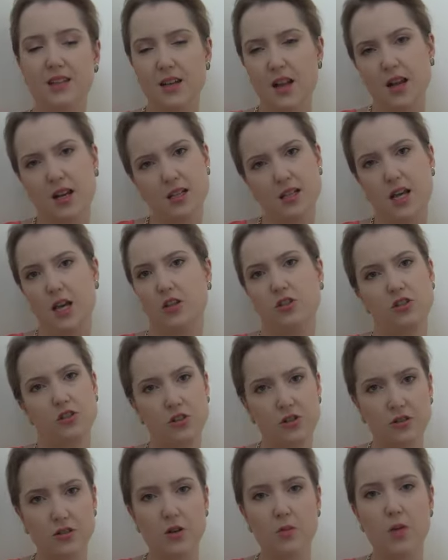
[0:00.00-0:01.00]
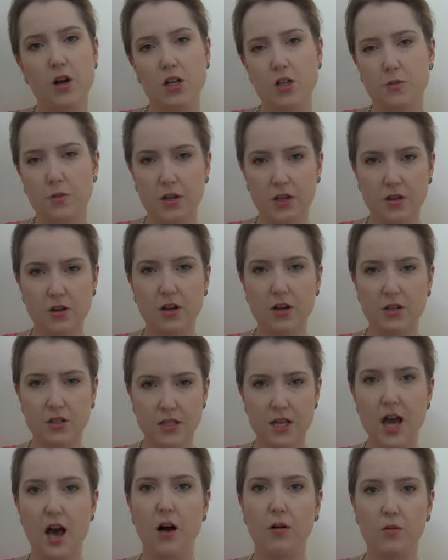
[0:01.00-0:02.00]
not a texture so much, but you can
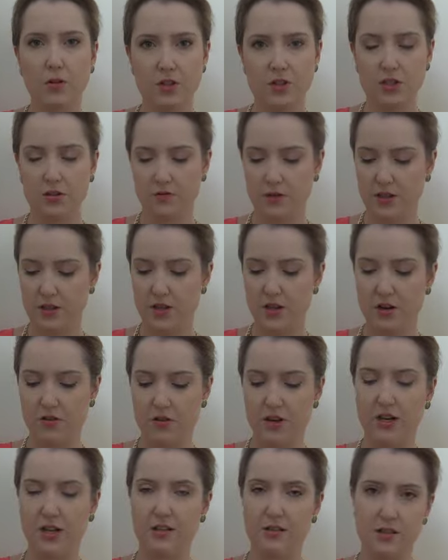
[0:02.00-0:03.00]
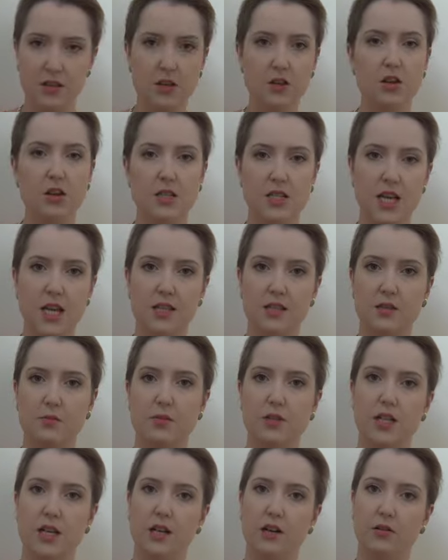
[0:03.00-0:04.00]
tell once you read the ingredients and you can taste the
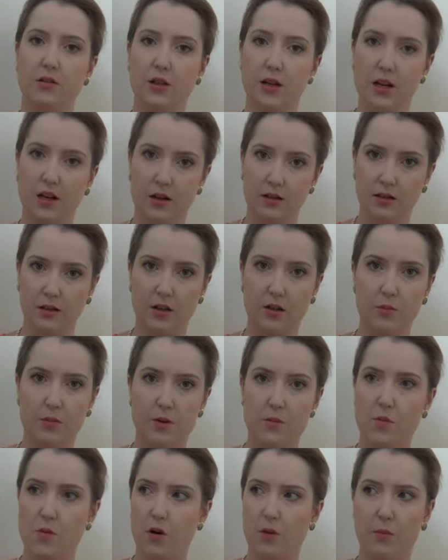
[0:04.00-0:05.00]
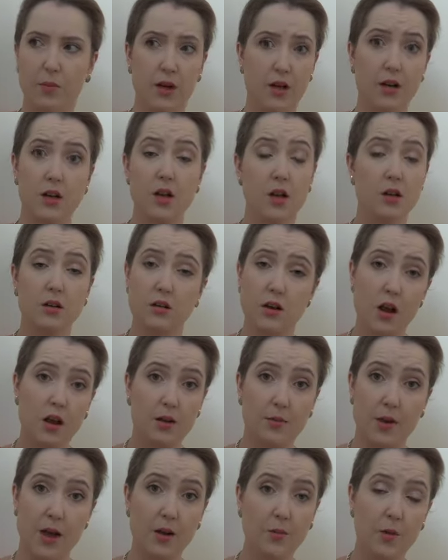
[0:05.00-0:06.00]
potato in it a little bit more, but
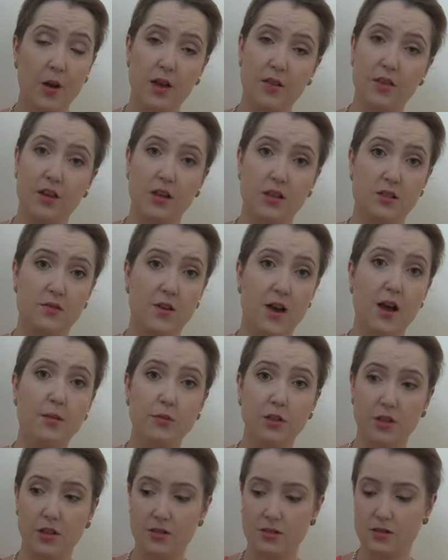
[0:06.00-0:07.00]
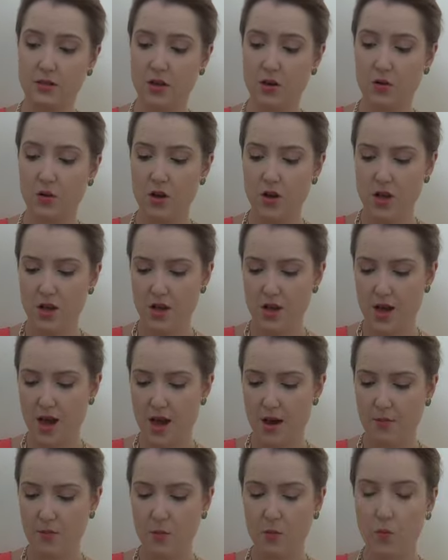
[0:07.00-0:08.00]
not in a bad way. I think it's fabulous. So
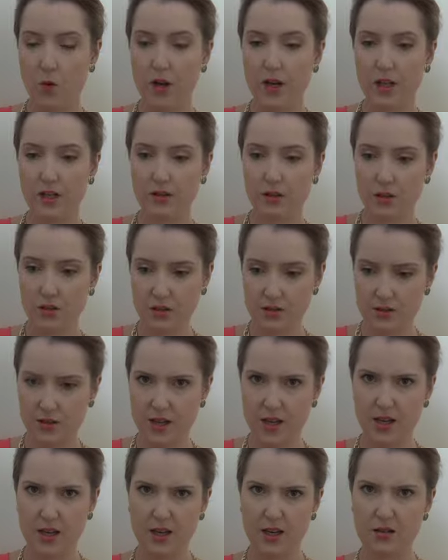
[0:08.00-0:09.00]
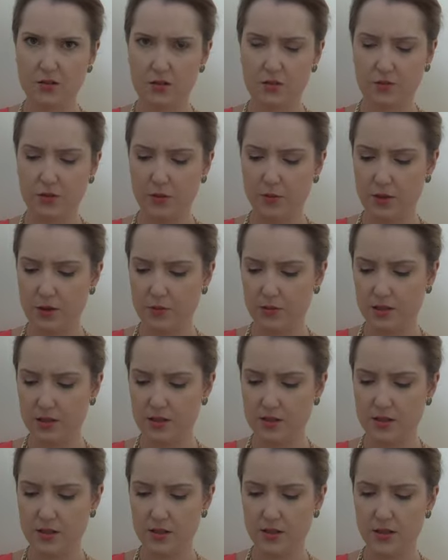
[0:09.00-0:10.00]
what it looks like, I don't know if you'll be able
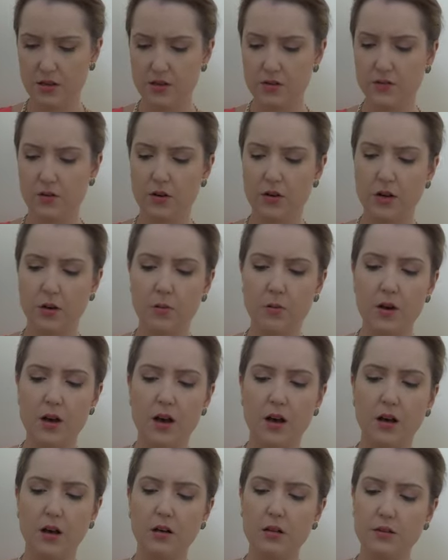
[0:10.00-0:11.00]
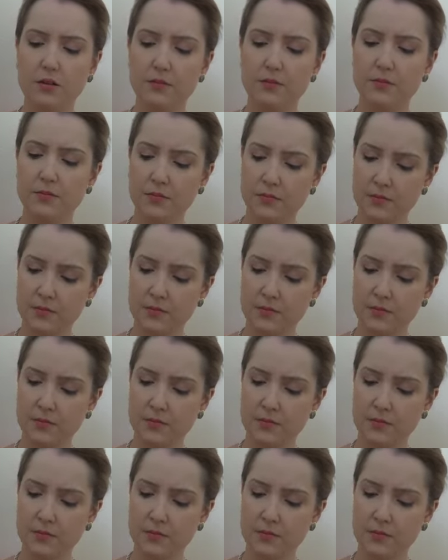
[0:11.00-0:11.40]
to see this very well,